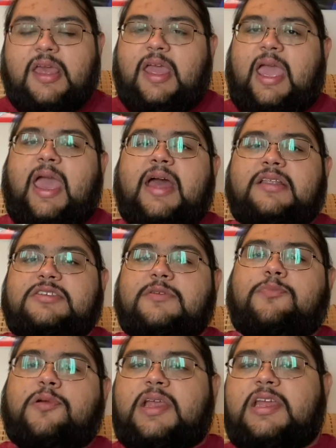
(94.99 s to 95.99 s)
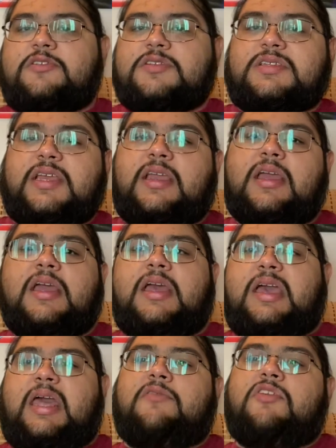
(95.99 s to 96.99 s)
and some pretty interesting
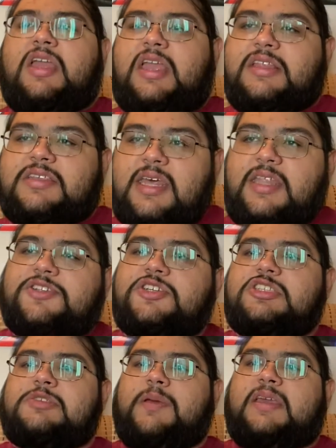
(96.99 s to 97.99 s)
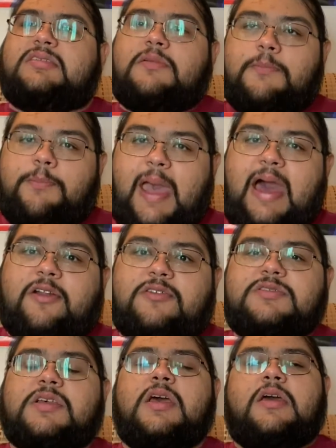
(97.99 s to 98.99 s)
kind of intelligence-based battles,